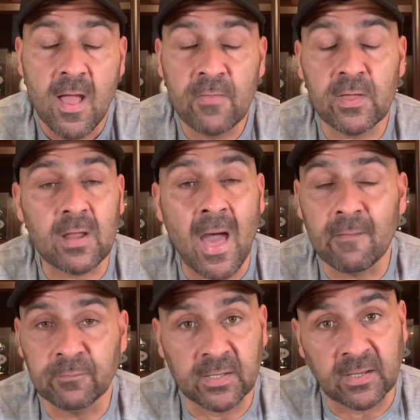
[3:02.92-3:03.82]
And then, I
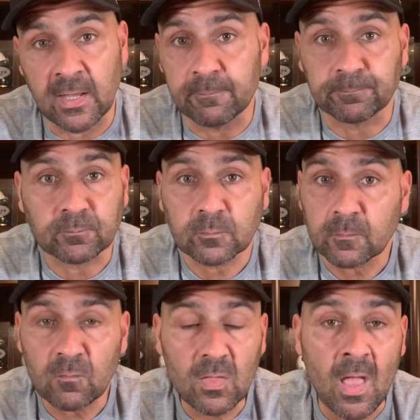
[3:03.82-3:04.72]

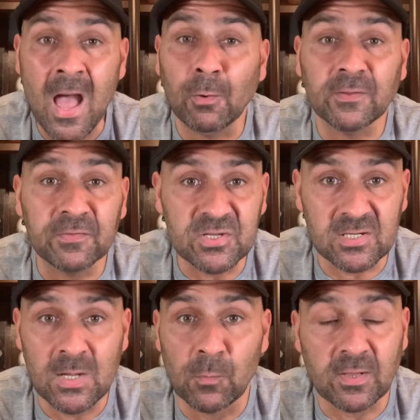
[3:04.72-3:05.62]
would love to see
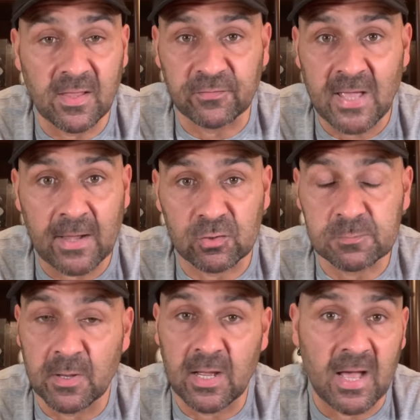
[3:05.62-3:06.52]
him win the left tackle
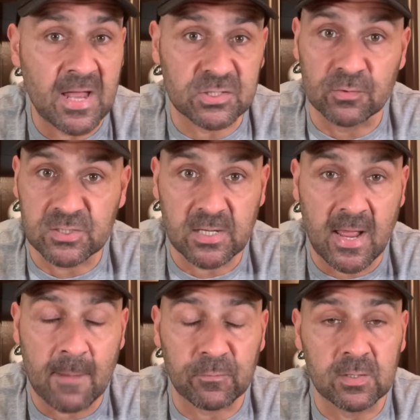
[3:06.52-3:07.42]
spot. I just don't see it
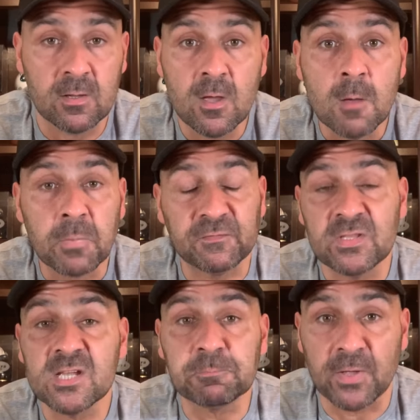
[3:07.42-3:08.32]
happening. But if he
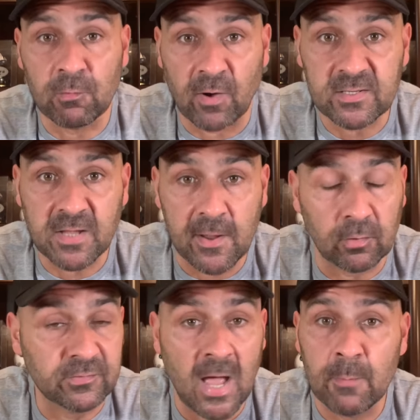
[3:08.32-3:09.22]
does play right tackle,
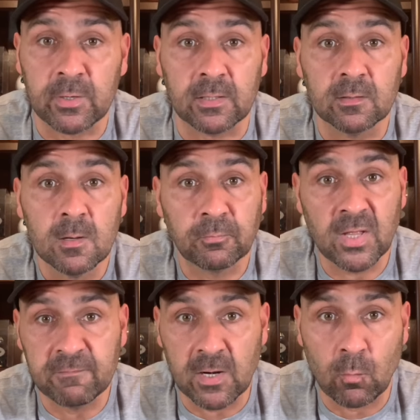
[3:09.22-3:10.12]
dominate. Play
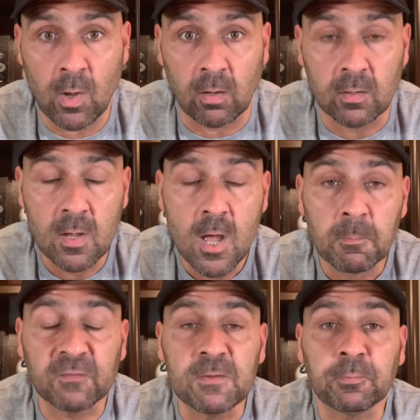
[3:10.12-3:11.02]
very well.
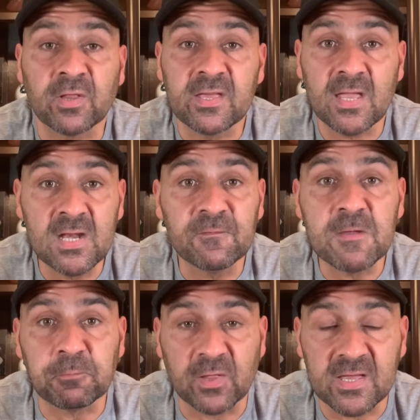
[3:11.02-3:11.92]
But if he
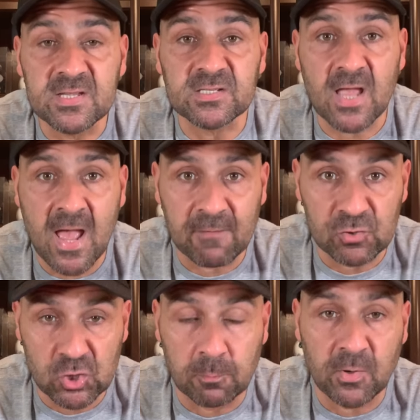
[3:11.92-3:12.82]
plays
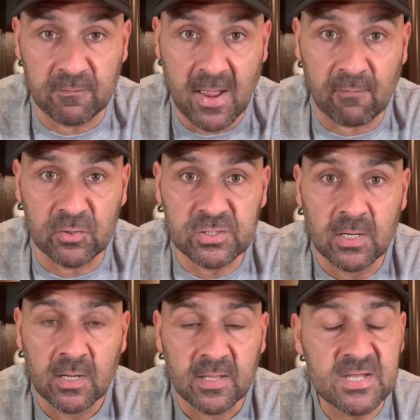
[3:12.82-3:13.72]
average or above average,
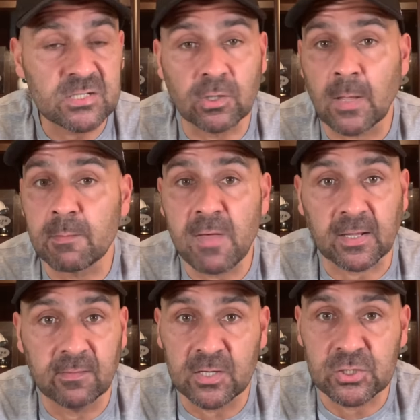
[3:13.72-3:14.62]
he's still coming back
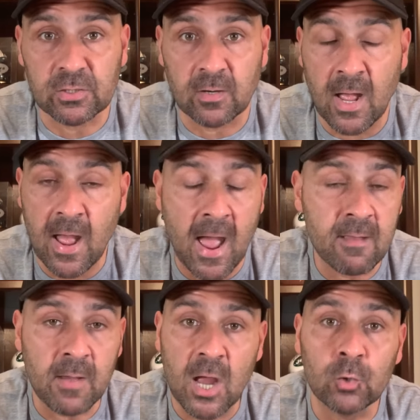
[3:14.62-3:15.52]
next year.
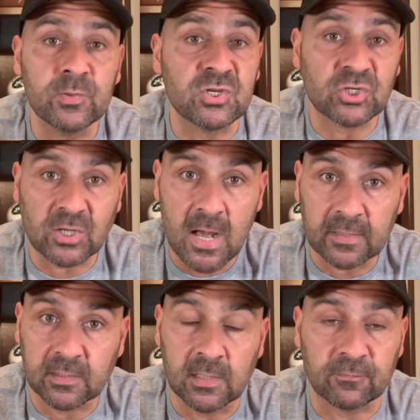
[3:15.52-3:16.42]
I would be
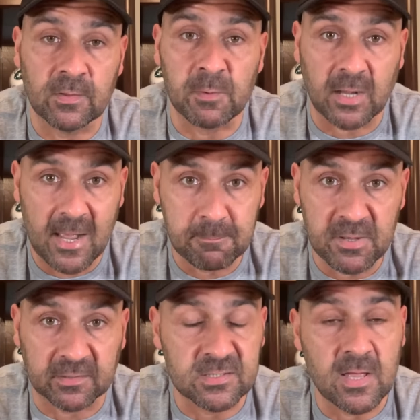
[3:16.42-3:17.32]
shocked if Mekhi
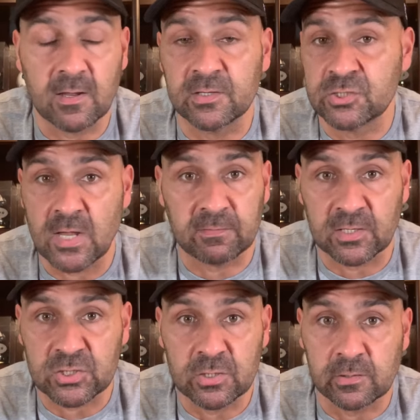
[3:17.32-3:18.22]
Becton is not a Jet
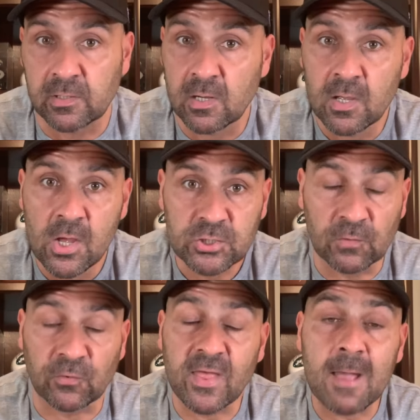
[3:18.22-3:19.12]
next year. So
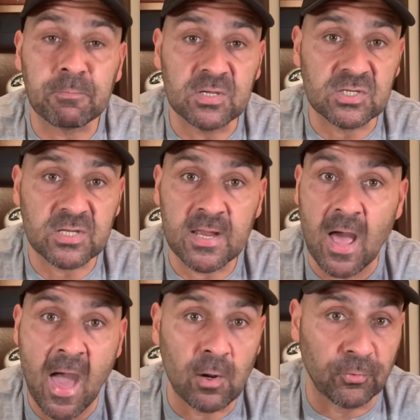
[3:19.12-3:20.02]
for that being said,
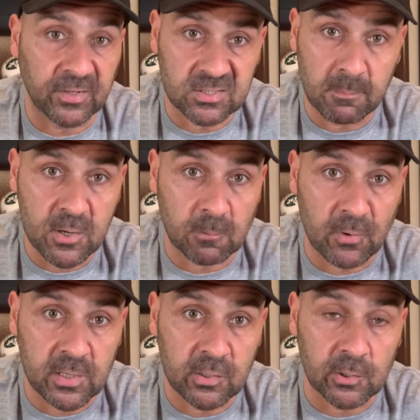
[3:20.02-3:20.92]
I don't think it's a make or
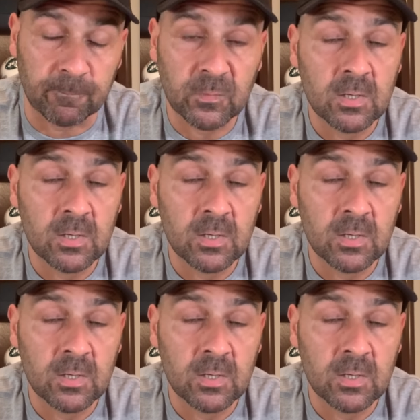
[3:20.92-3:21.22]
break year.